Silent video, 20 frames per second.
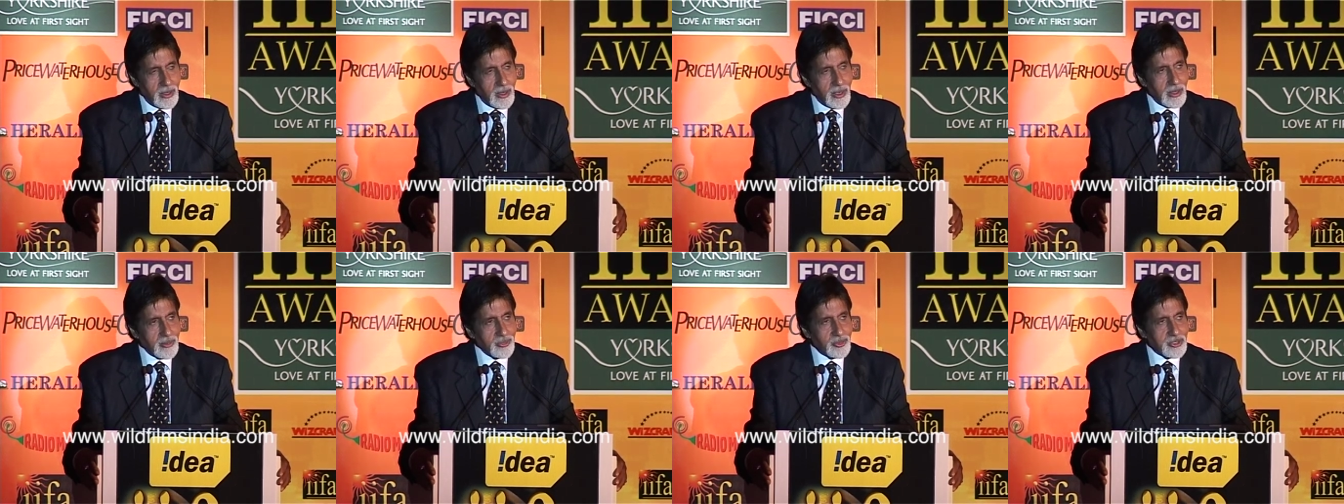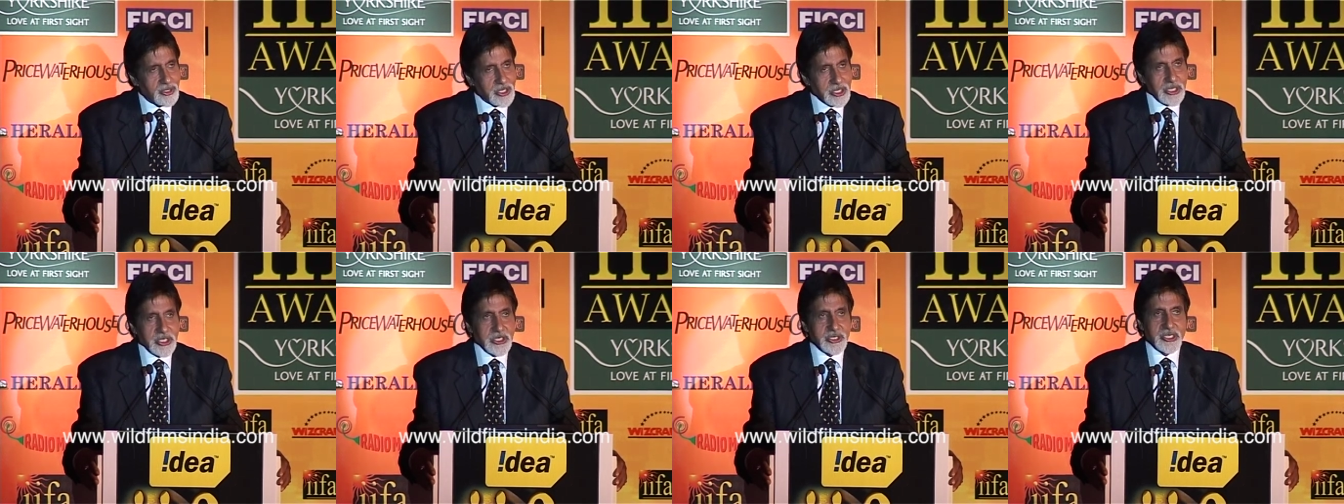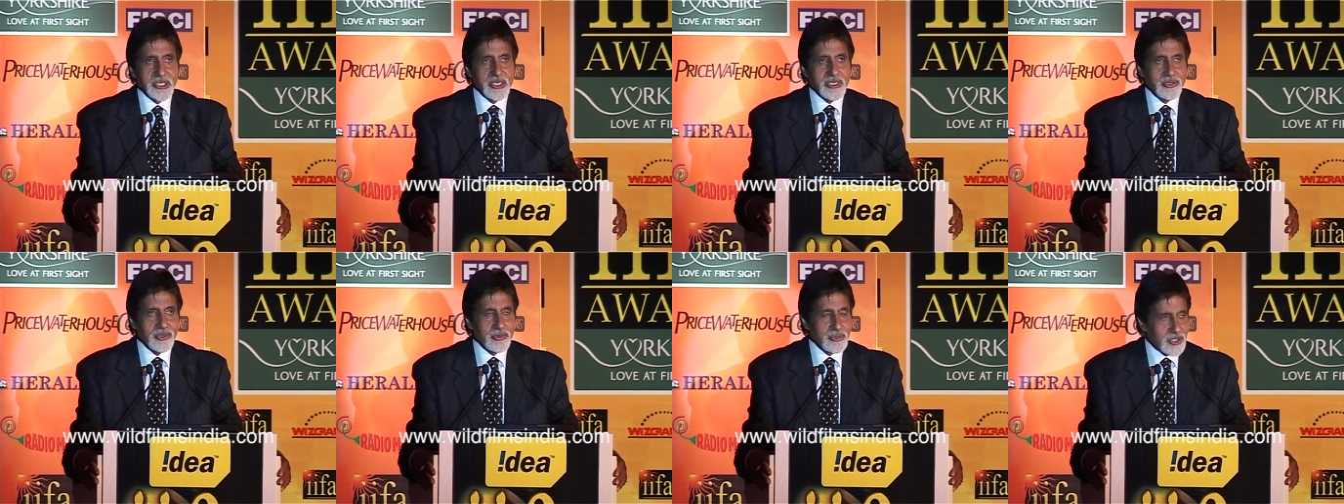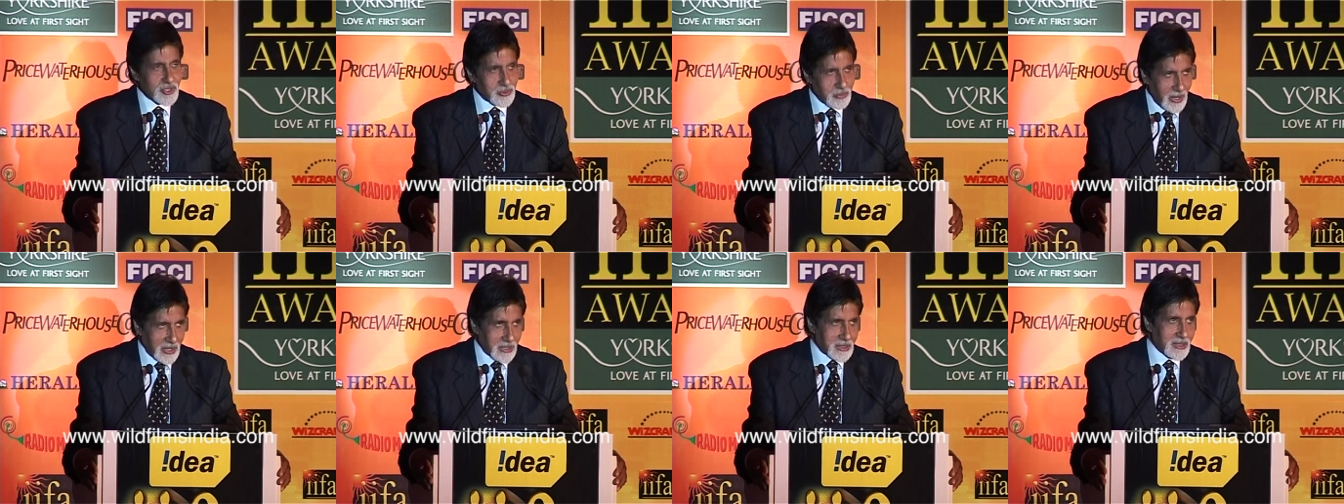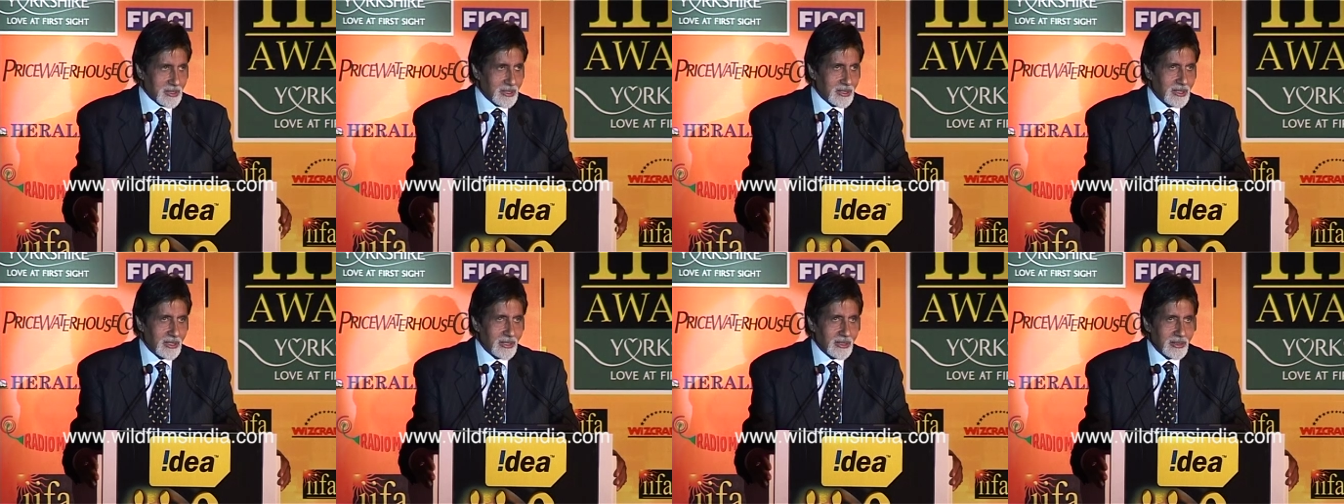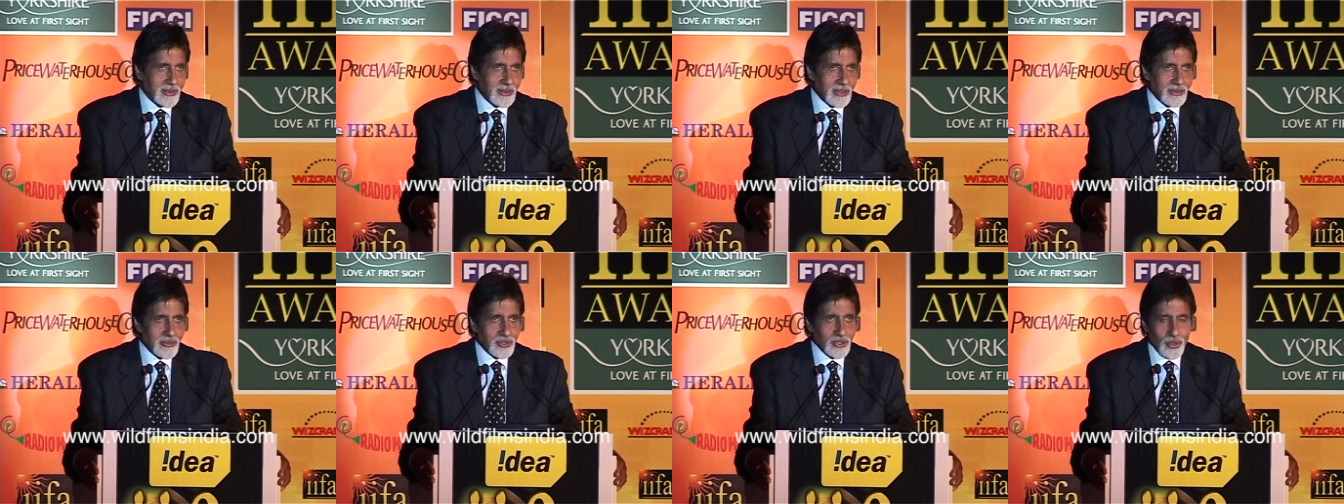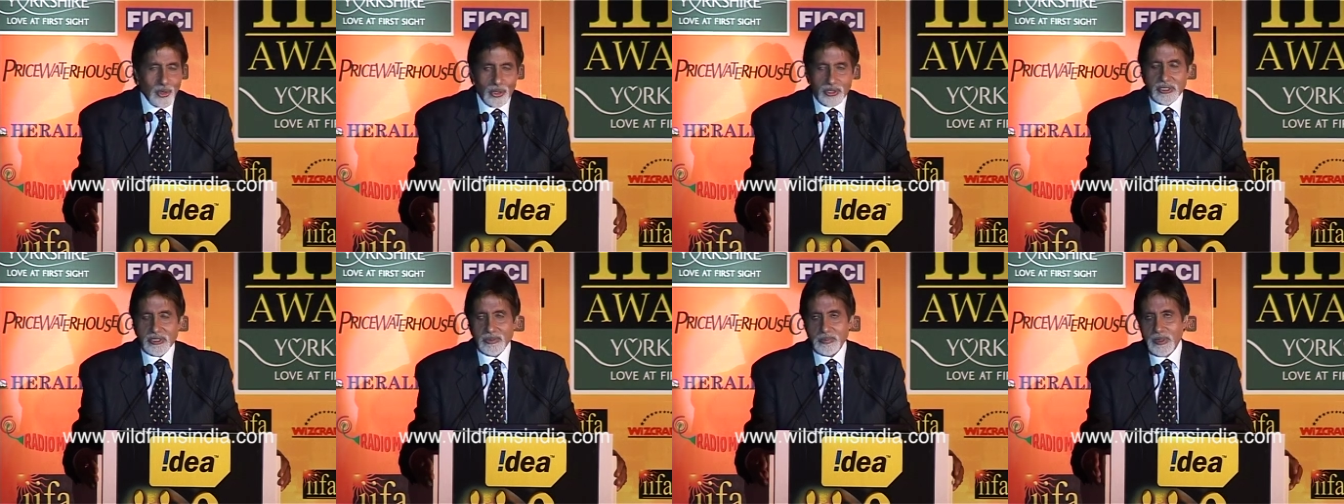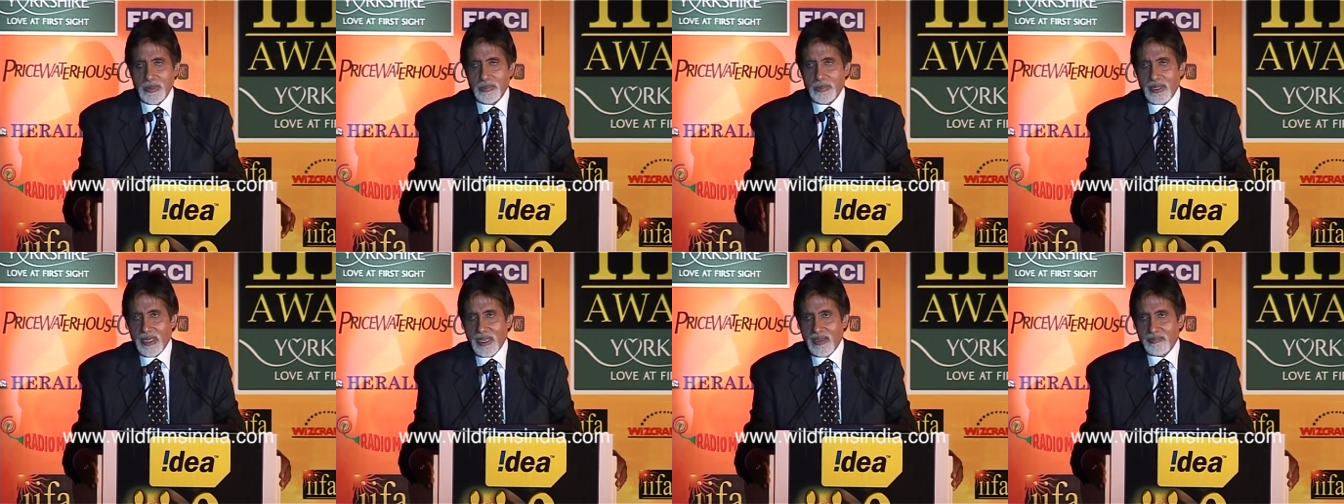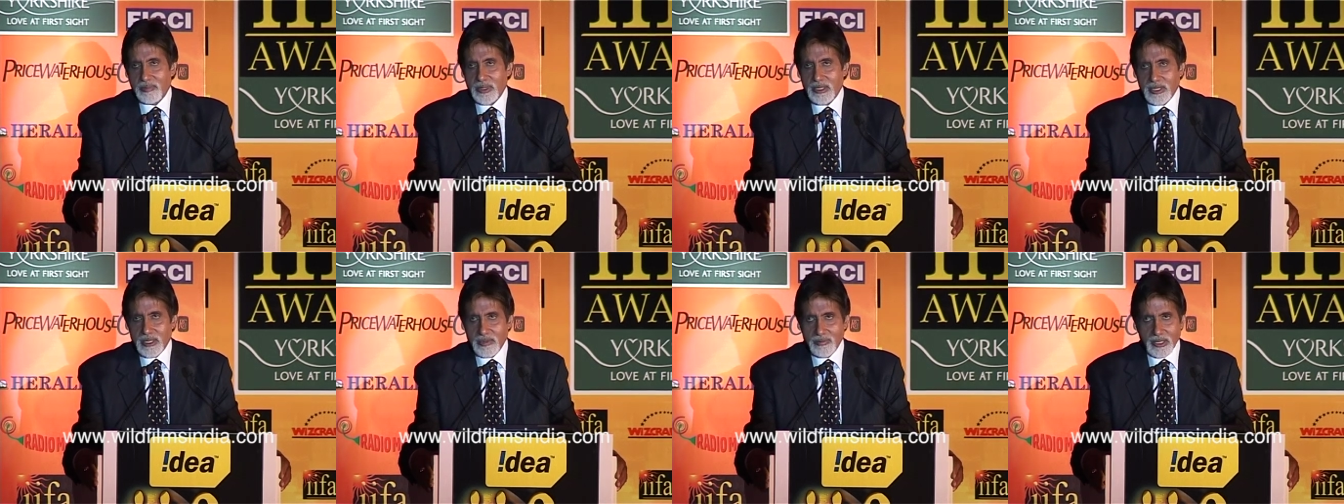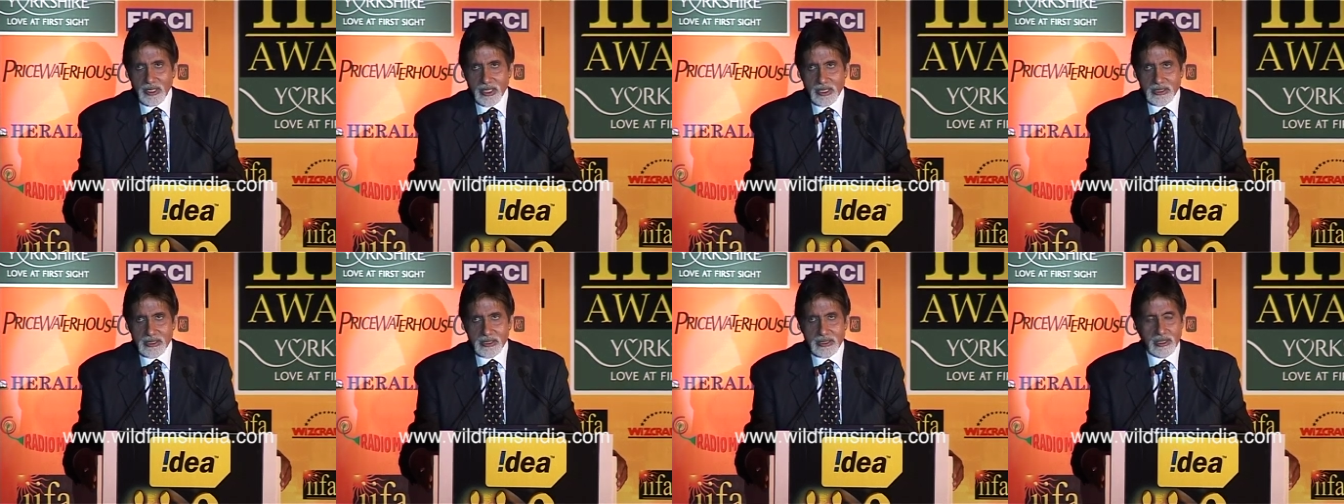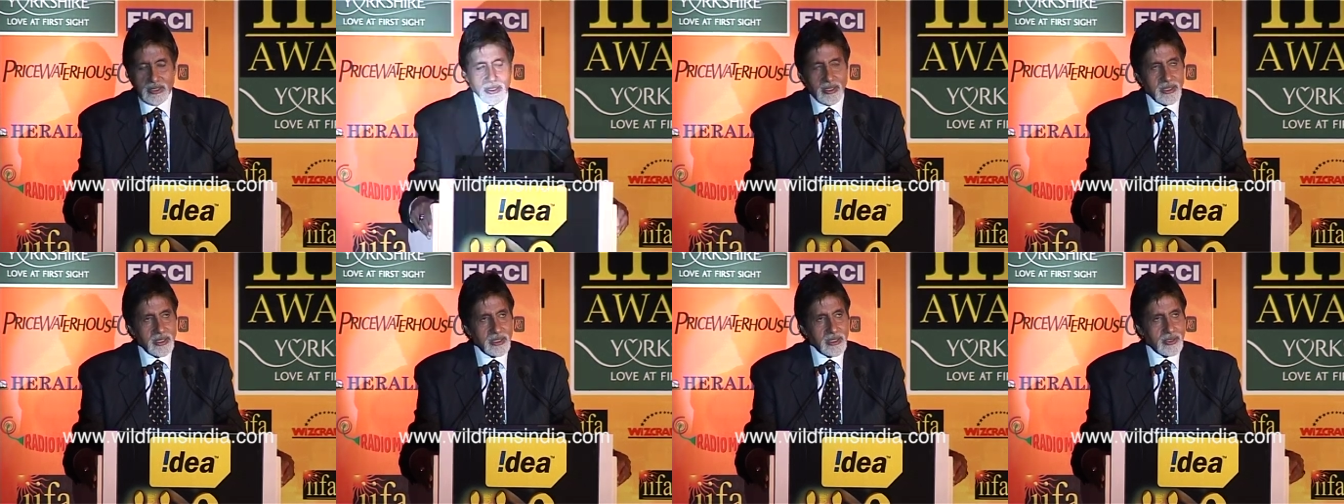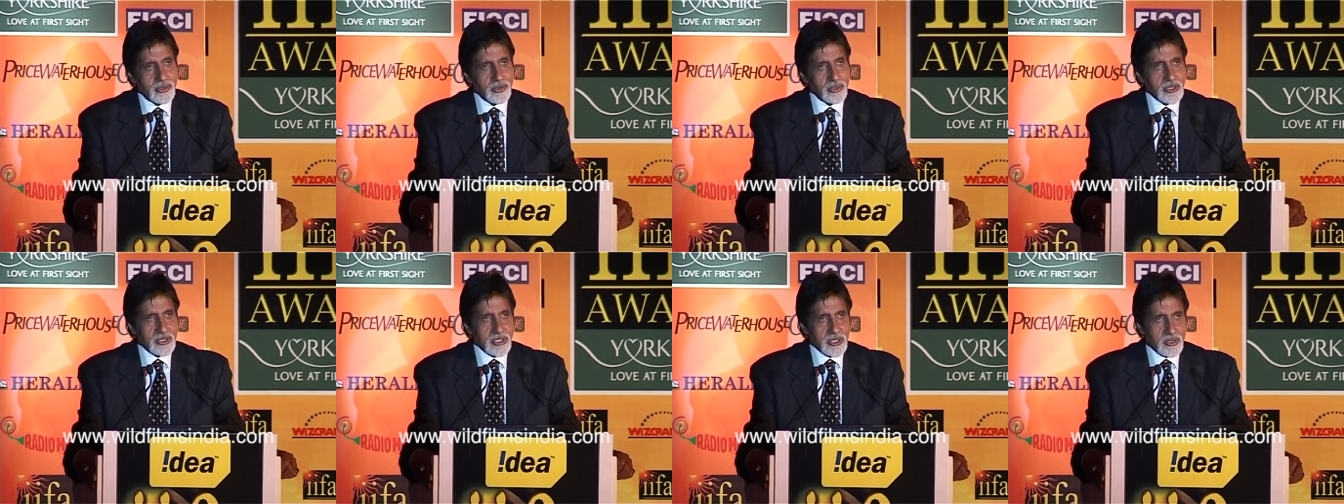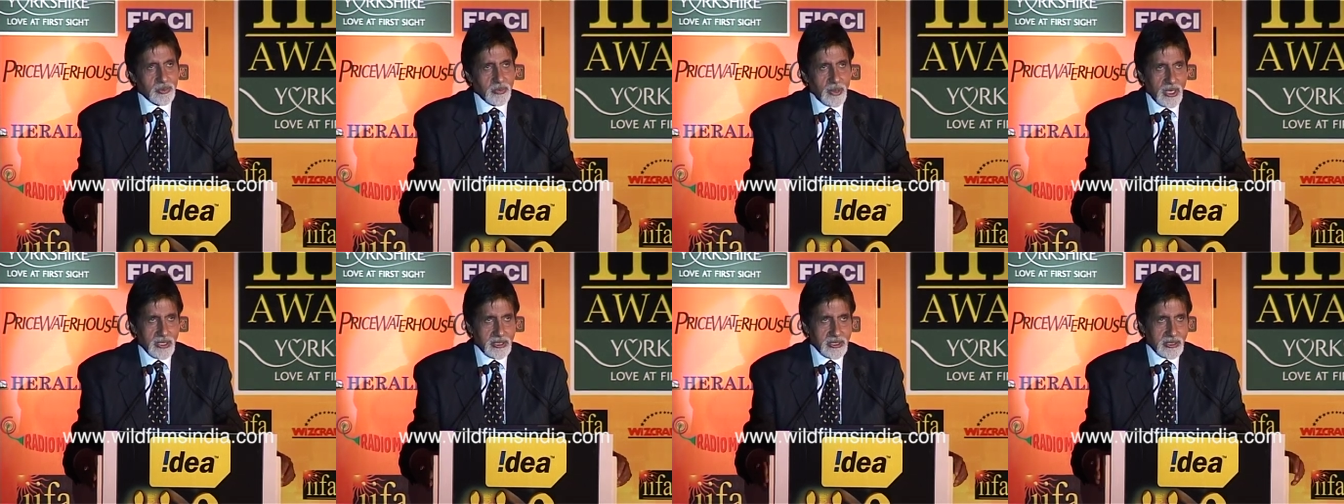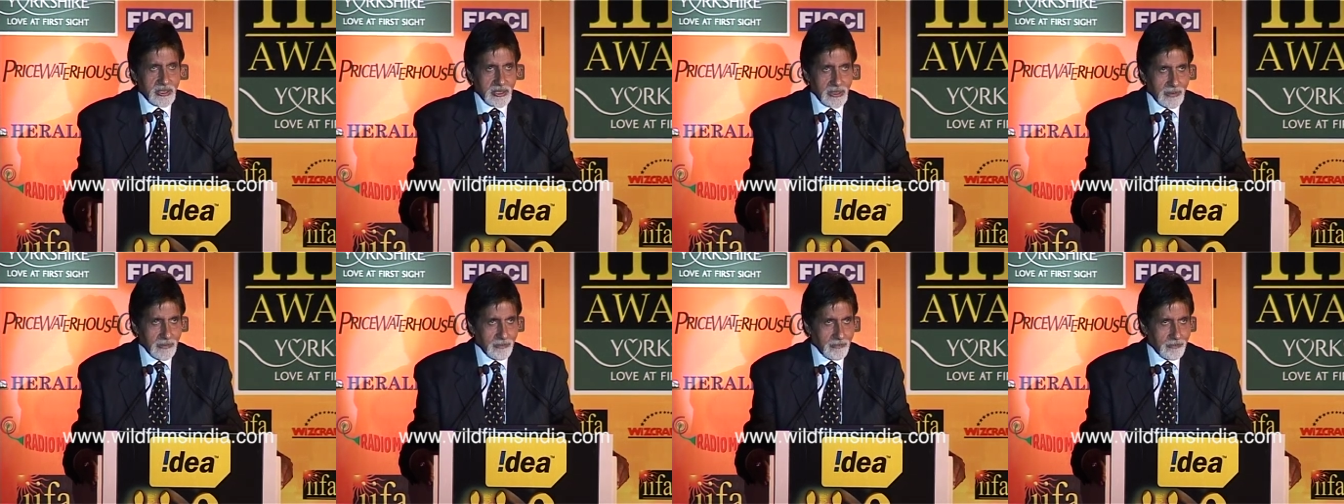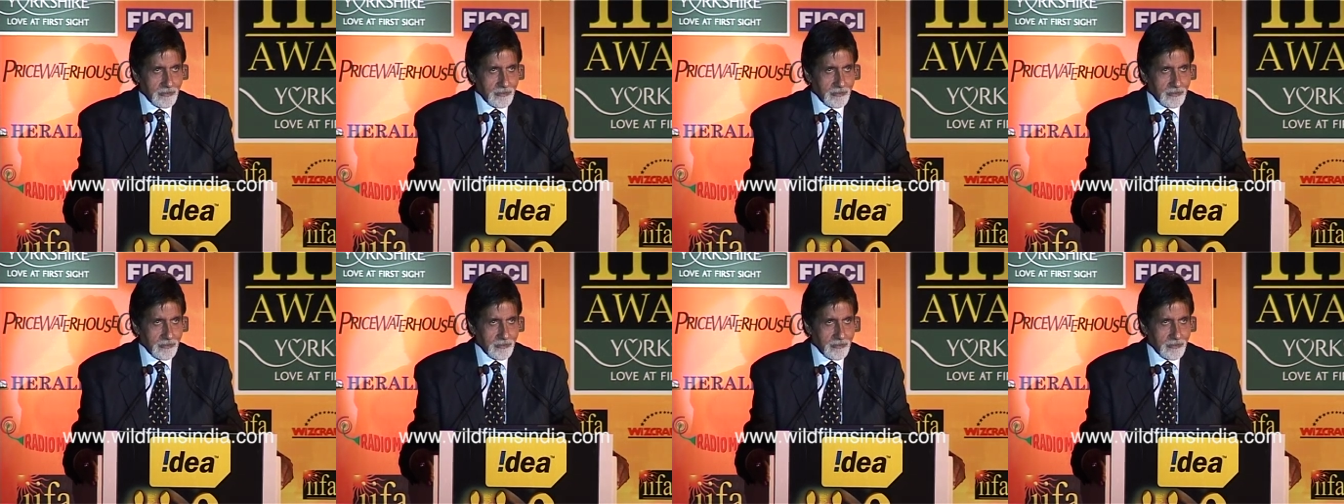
and the dignity and the respect that the Yorkshire people have been giving us during this past year.